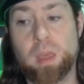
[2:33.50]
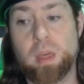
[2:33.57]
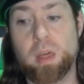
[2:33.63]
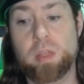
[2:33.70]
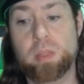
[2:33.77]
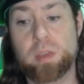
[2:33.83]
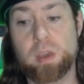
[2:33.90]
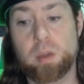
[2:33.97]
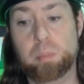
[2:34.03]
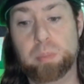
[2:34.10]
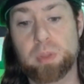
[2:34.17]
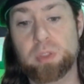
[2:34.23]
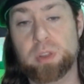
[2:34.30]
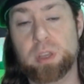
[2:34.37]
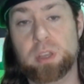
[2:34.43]
The
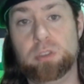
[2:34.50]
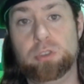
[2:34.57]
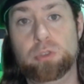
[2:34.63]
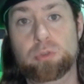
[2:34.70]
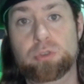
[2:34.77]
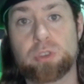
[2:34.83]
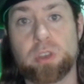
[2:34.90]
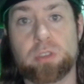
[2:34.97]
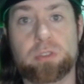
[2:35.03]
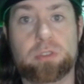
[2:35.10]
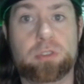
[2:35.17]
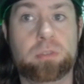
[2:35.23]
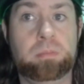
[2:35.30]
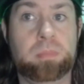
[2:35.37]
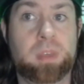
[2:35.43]
ability to
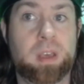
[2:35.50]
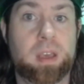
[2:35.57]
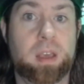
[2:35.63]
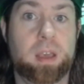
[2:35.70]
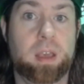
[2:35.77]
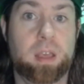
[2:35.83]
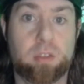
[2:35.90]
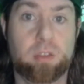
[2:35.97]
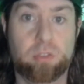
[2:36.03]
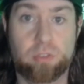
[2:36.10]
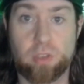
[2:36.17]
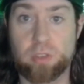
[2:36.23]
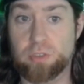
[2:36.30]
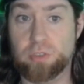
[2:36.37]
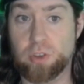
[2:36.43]
just exist